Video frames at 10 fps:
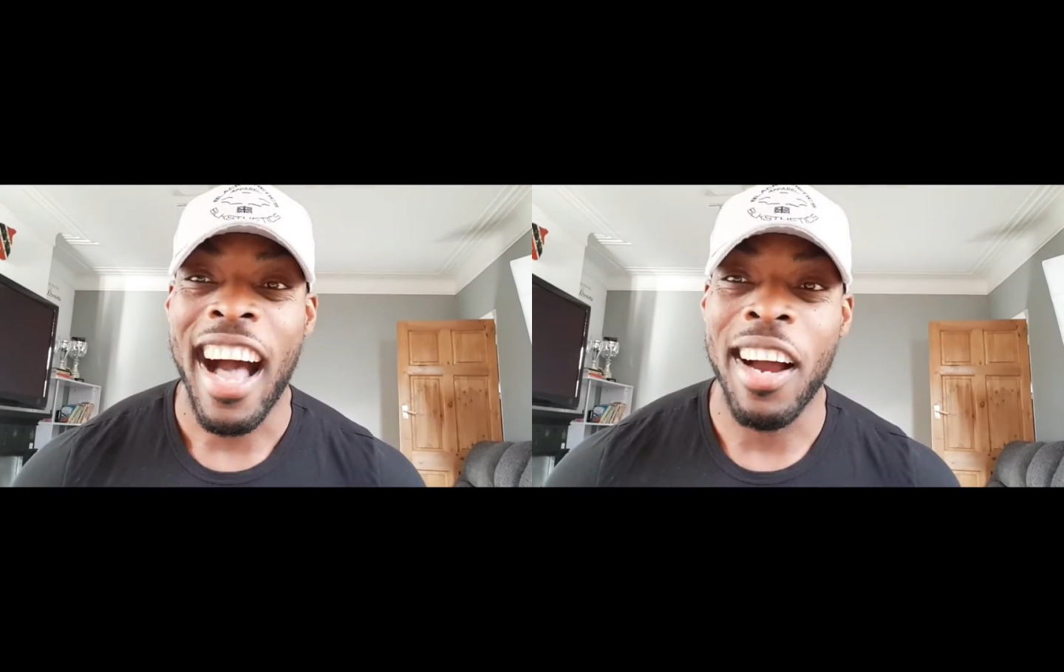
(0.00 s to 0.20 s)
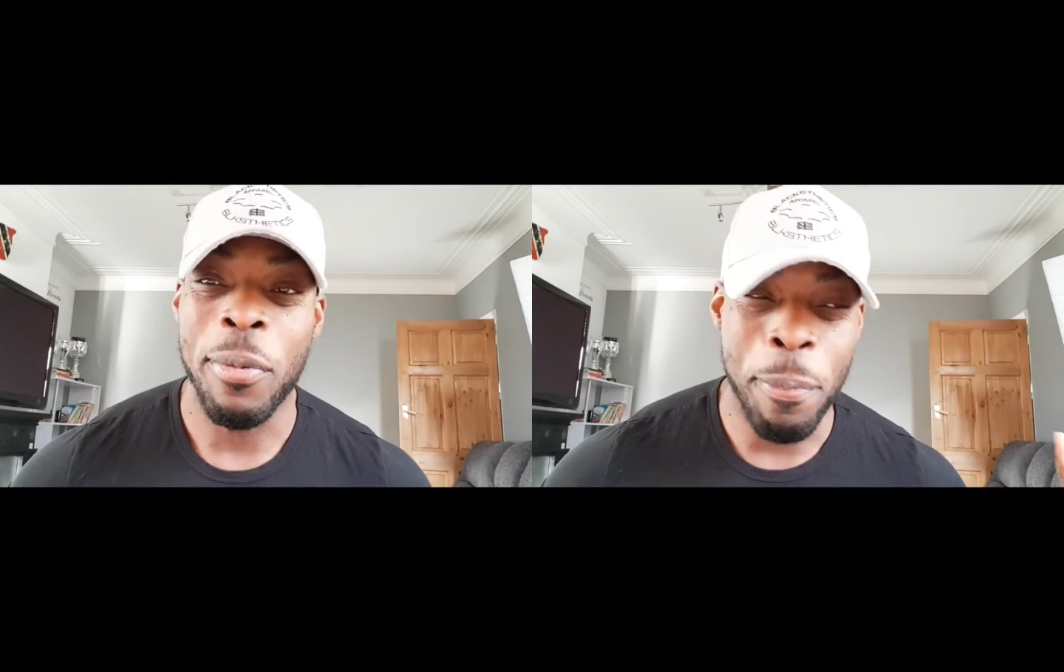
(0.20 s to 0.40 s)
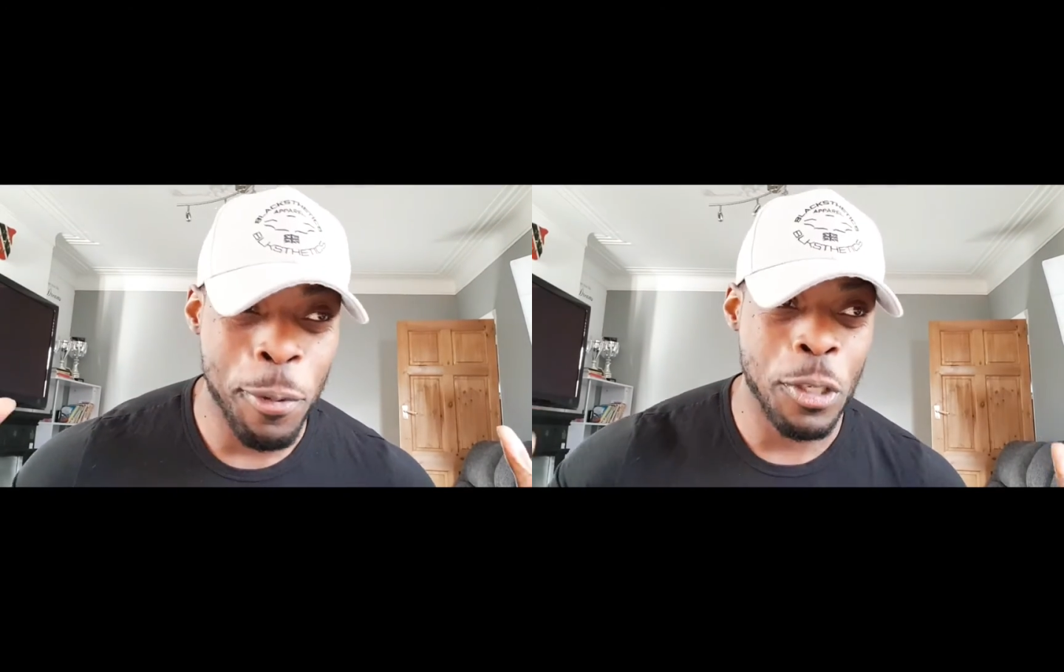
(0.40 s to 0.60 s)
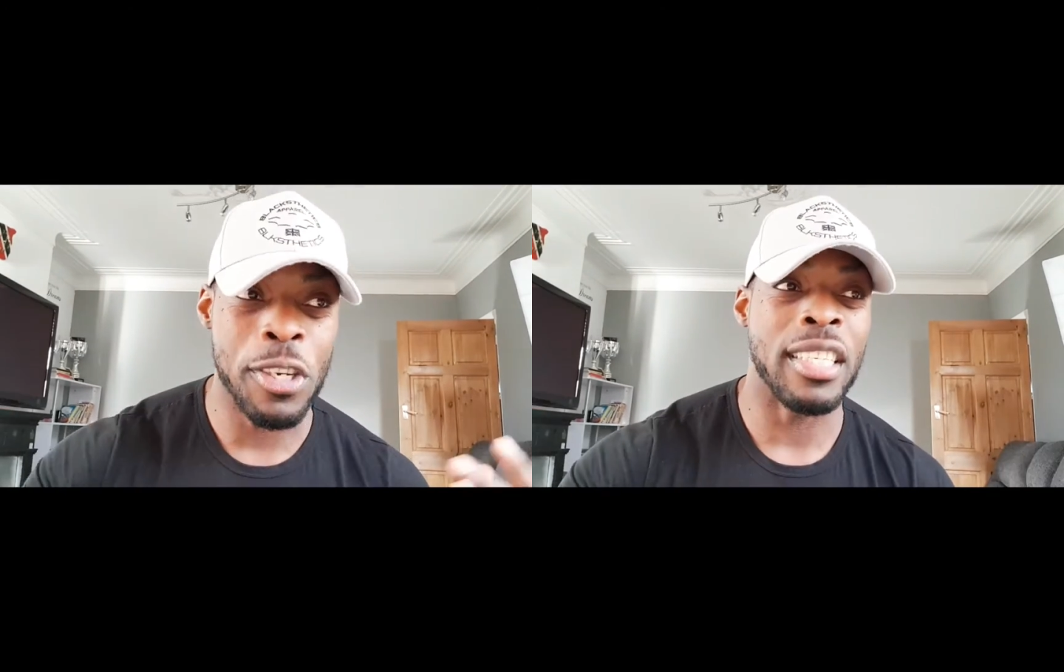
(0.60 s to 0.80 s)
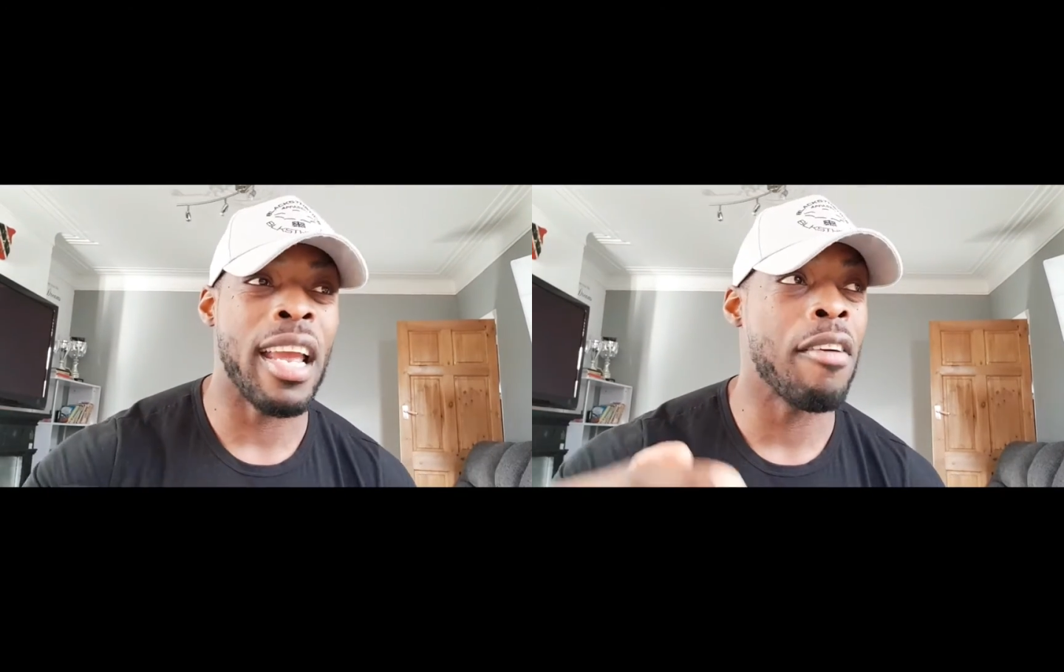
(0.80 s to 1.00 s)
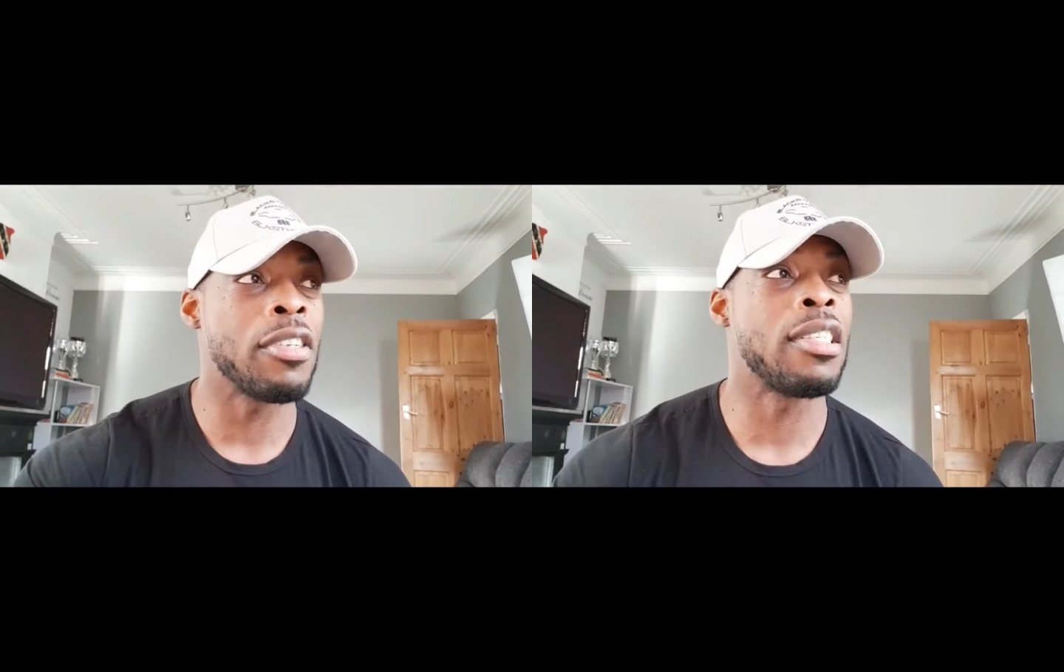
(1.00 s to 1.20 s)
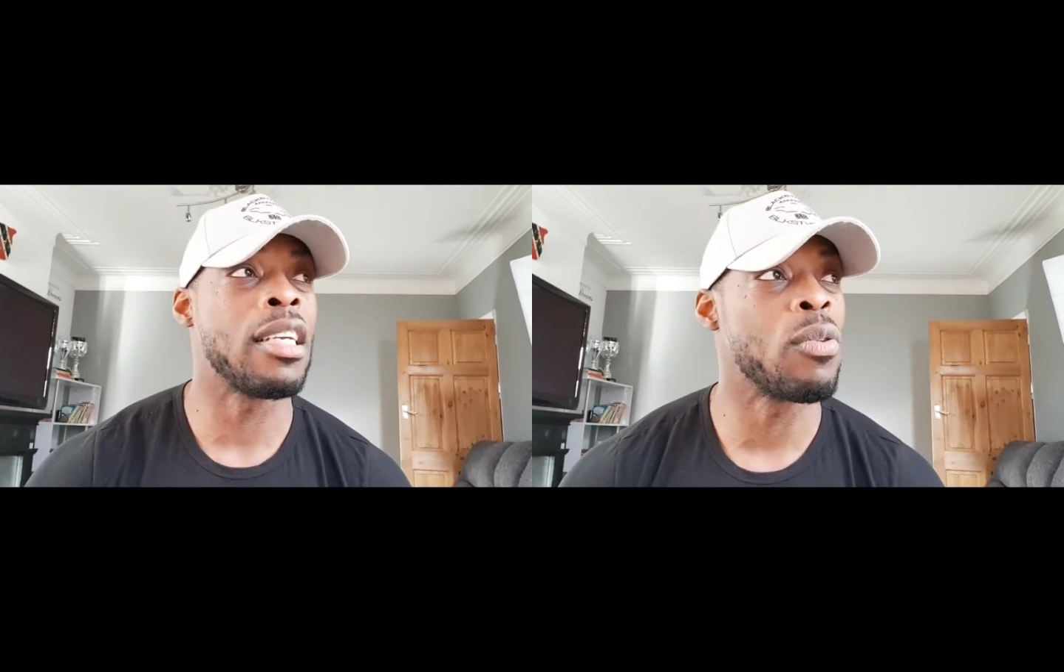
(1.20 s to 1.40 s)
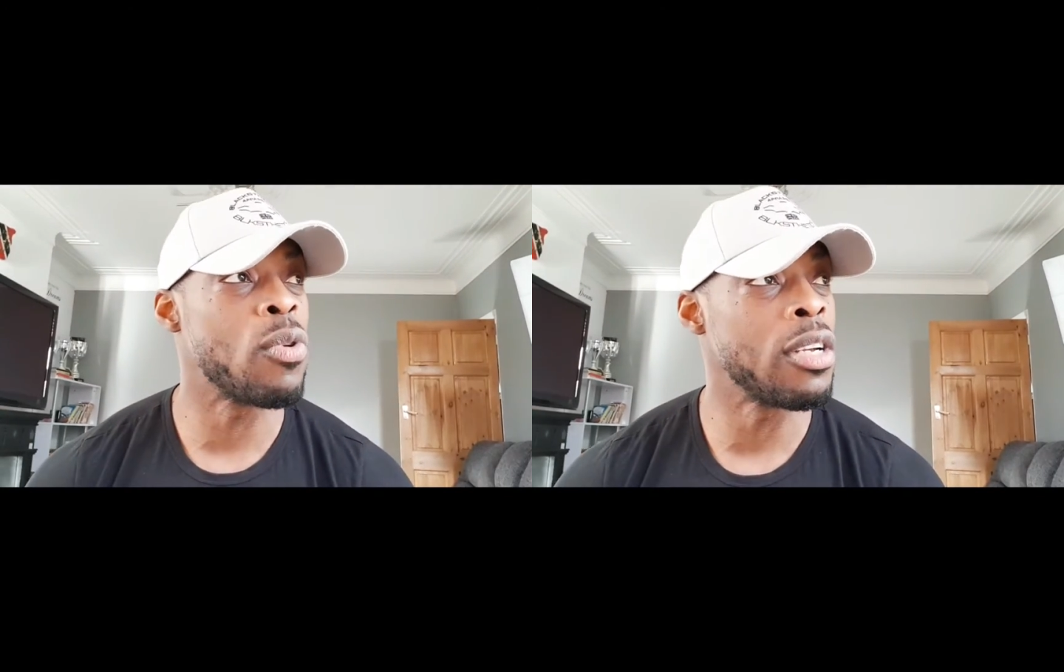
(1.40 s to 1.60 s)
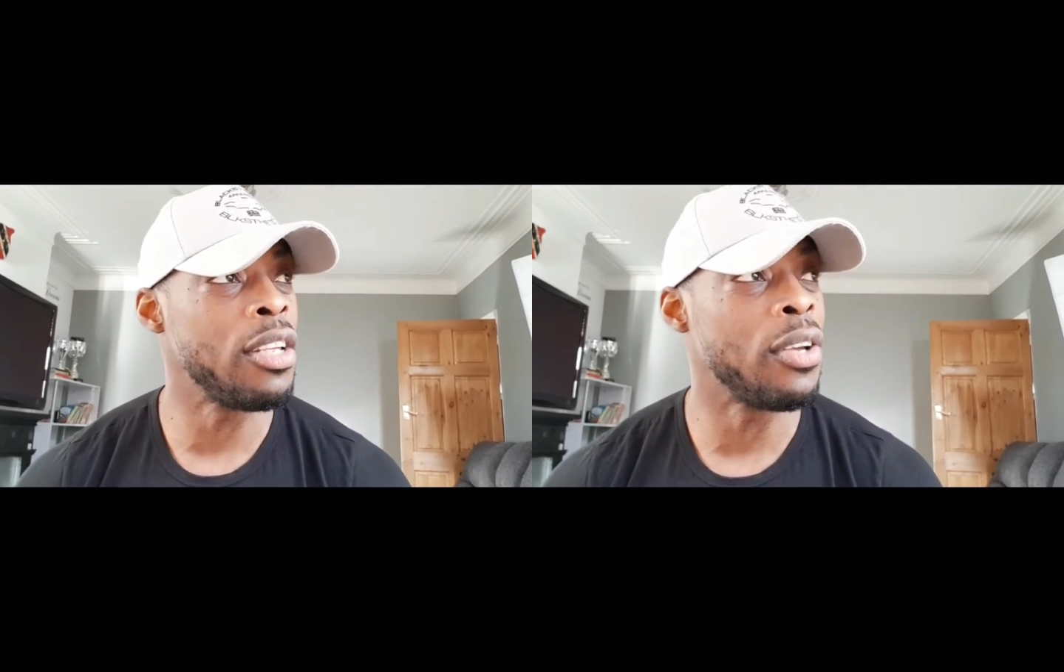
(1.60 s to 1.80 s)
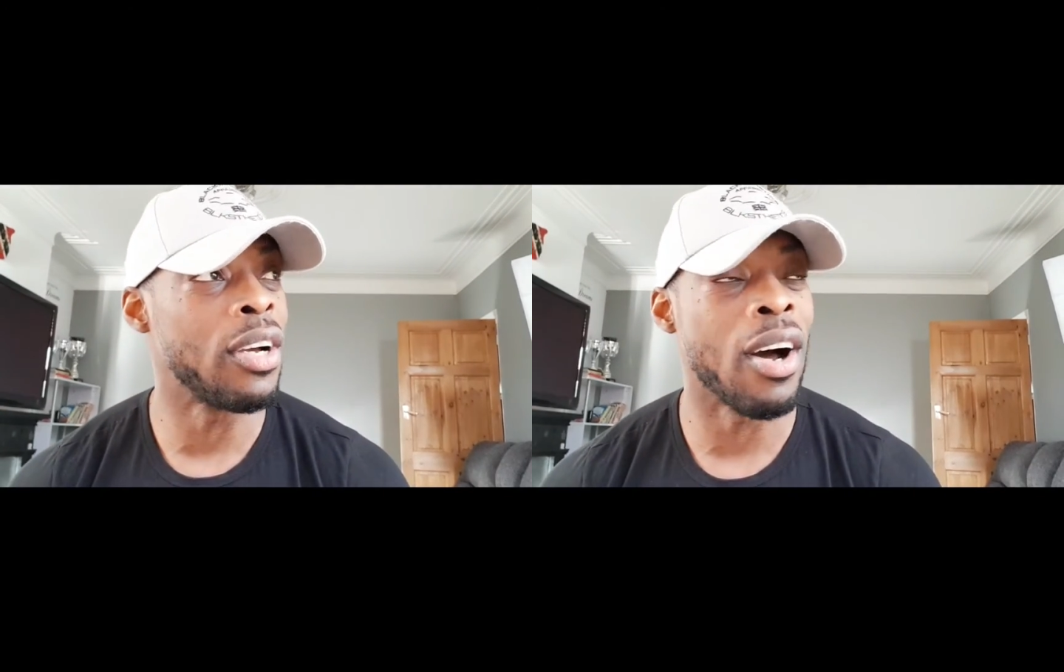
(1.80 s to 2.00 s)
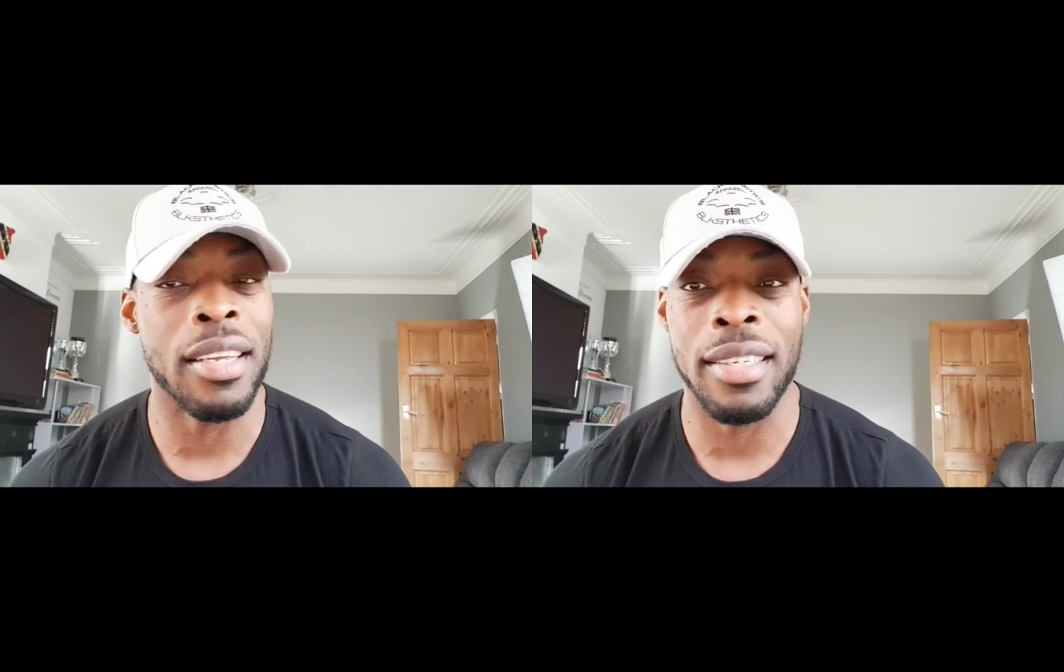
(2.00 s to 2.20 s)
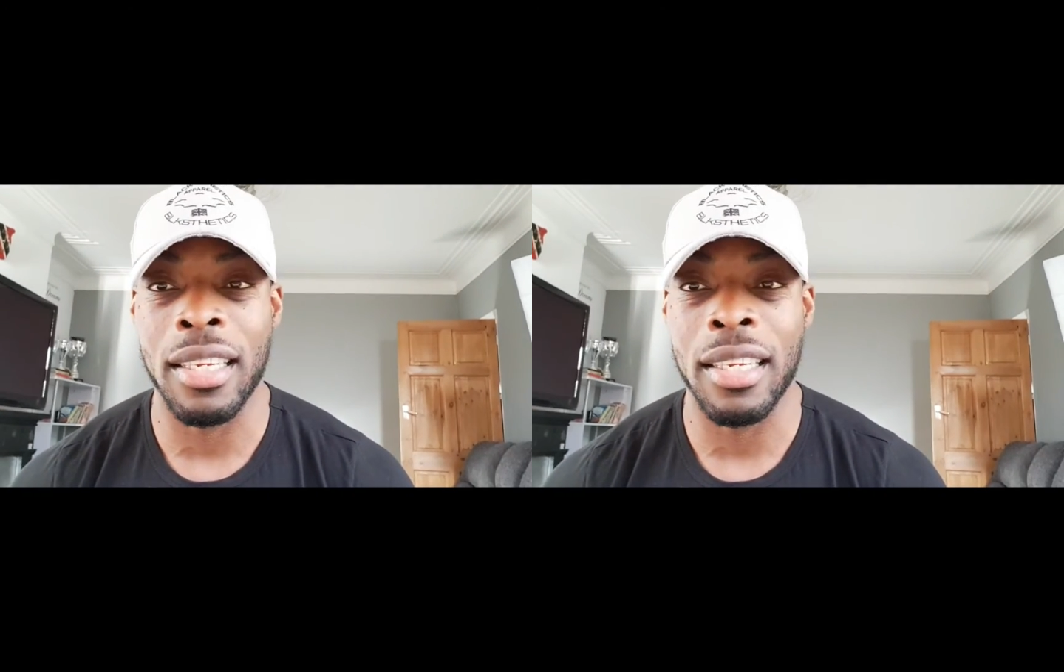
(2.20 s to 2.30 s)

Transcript: appreciate every single one of you guys